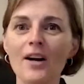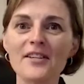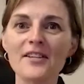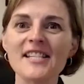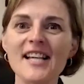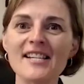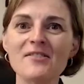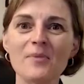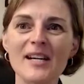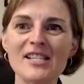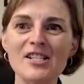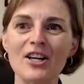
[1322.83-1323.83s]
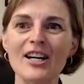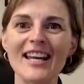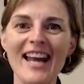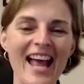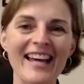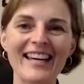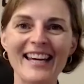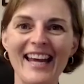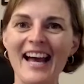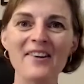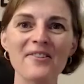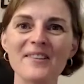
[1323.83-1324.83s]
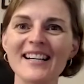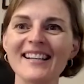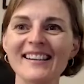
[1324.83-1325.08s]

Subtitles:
a sudden we started hanging out with